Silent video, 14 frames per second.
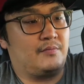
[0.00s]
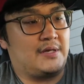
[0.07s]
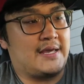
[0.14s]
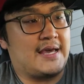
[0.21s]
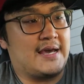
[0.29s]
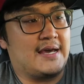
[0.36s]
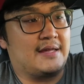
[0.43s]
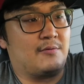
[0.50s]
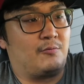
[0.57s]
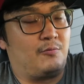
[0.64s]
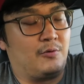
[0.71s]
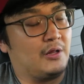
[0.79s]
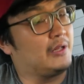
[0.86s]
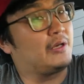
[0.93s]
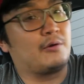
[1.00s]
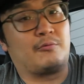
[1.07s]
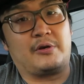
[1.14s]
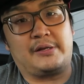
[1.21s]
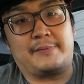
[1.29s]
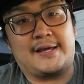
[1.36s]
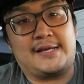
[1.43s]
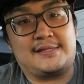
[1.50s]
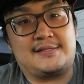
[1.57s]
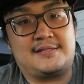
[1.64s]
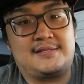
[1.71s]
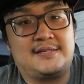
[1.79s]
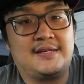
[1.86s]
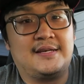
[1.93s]
it had really good
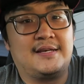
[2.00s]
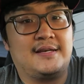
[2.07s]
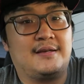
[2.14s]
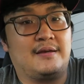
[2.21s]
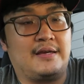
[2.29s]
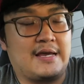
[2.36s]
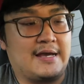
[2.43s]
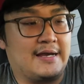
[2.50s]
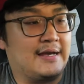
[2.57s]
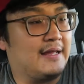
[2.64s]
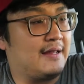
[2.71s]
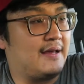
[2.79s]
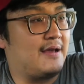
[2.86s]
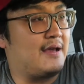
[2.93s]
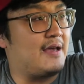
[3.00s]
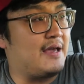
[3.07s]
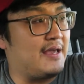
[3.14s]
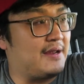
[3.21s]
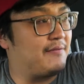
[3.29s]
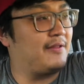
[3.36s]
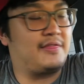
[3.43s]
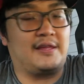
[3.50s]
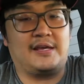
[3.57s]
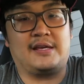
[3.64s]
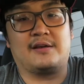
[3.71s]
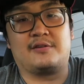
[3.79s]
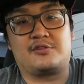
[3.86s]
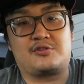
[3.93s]
rebates. It had
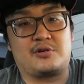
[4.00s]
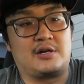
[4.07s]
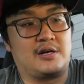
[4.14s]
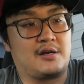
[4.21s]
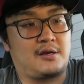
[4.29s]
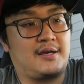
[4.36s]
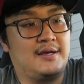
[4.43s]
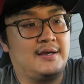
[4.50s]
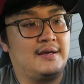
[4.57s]
everything on the truck,